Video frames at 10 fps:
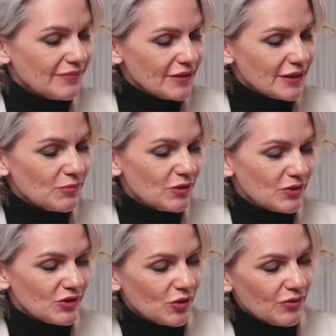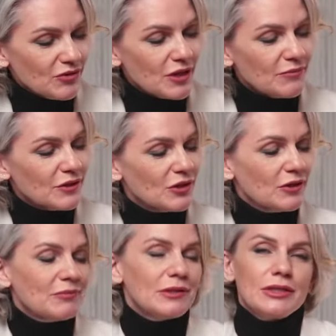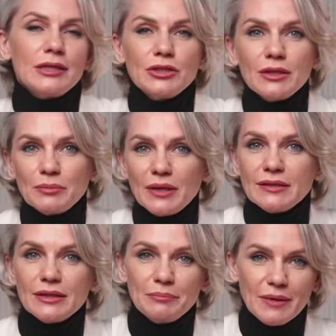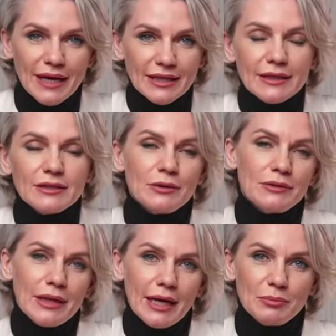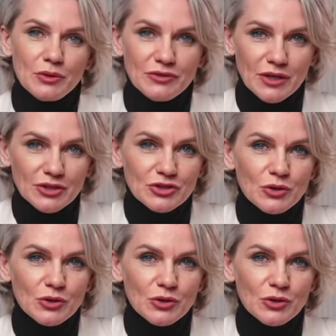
And we will also have a conversation about the palette of camouflage